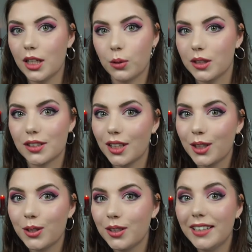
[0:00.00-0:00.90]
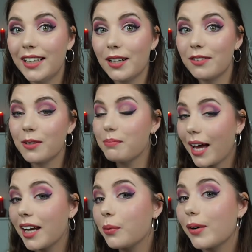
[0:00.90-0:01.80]
it was not a good year
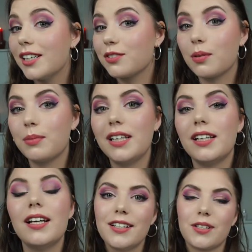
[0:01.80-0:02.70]
panning wise for me.